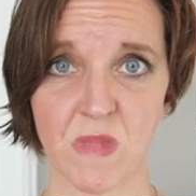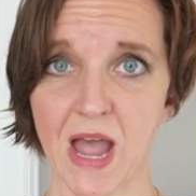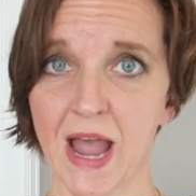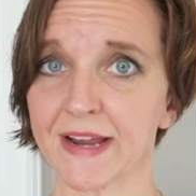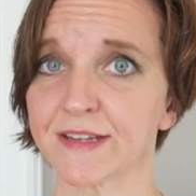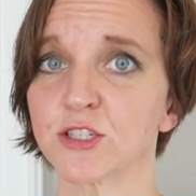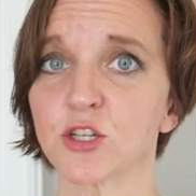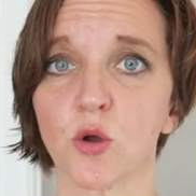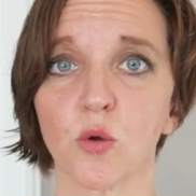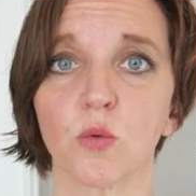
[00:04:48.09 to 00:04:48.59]

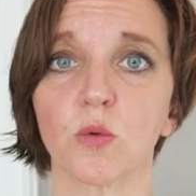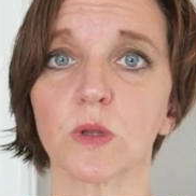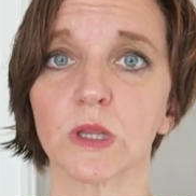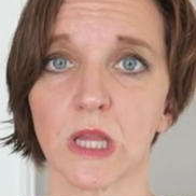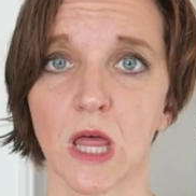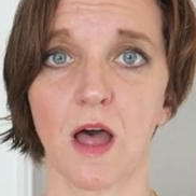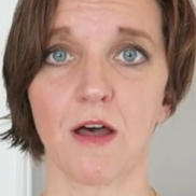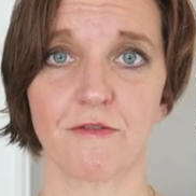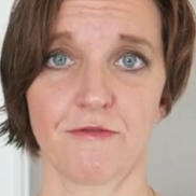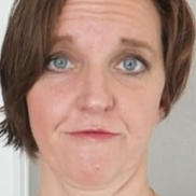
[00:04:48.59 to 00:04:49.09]
I don't
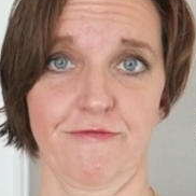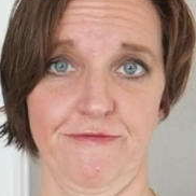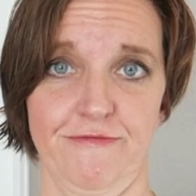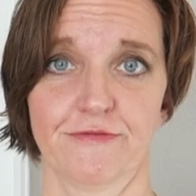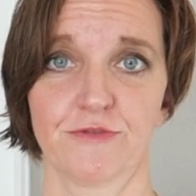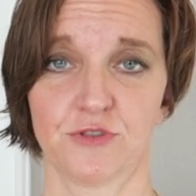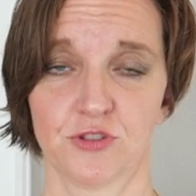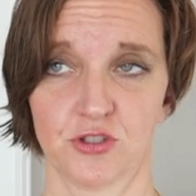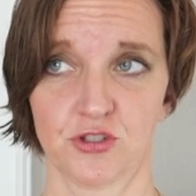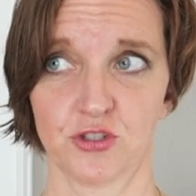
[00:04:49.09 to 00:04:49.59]

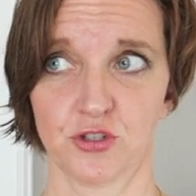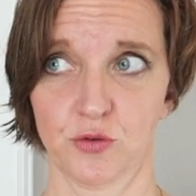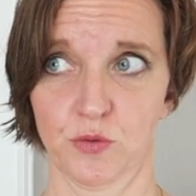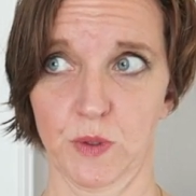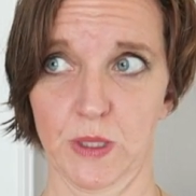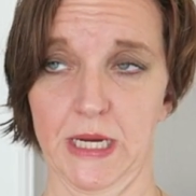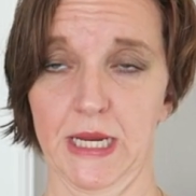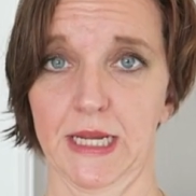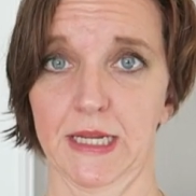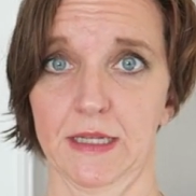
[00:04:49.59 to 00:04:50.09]
love
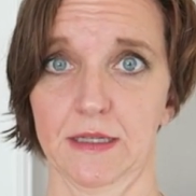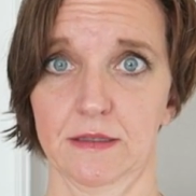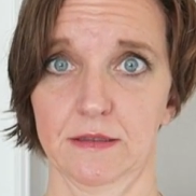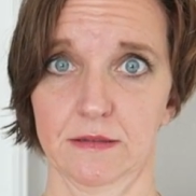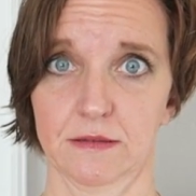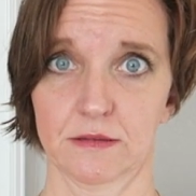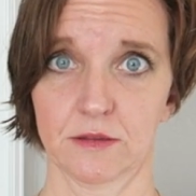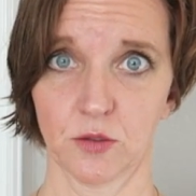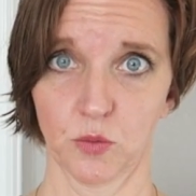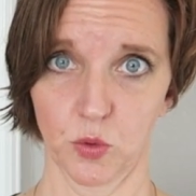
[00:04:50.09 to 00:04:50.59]
doing
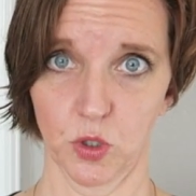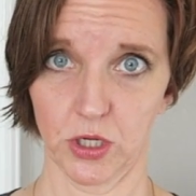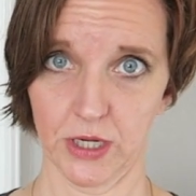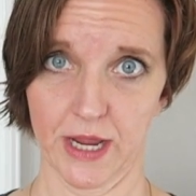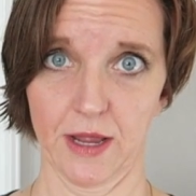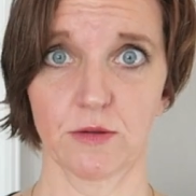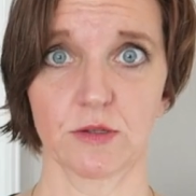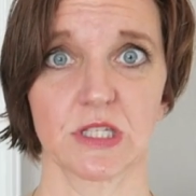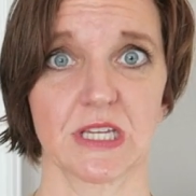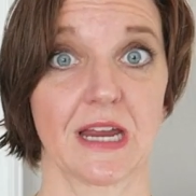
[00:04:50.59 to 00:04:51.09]
the
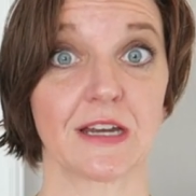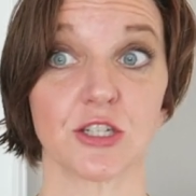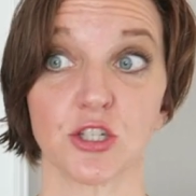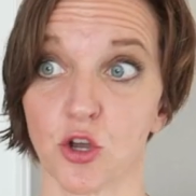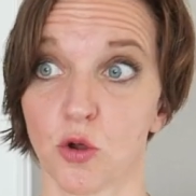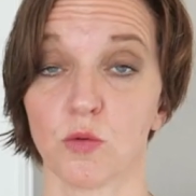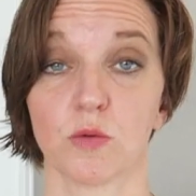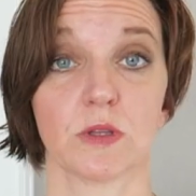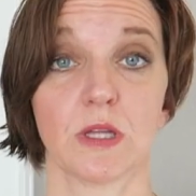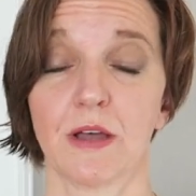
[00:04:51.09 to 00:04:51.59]
workouts. I
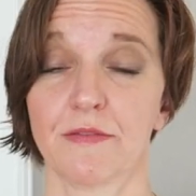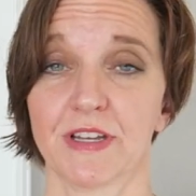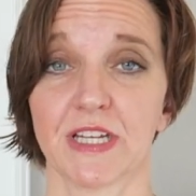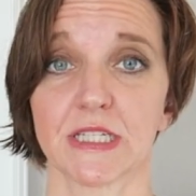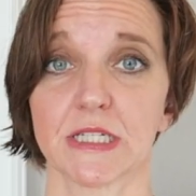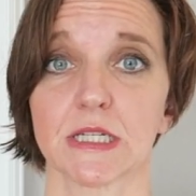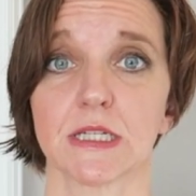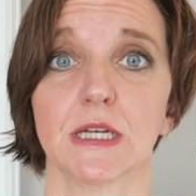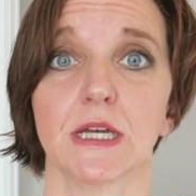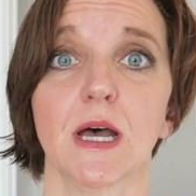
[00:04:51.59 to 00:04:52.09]
don't love
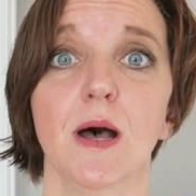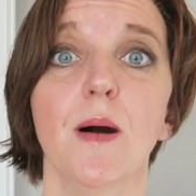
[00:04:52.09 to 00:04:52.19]
it.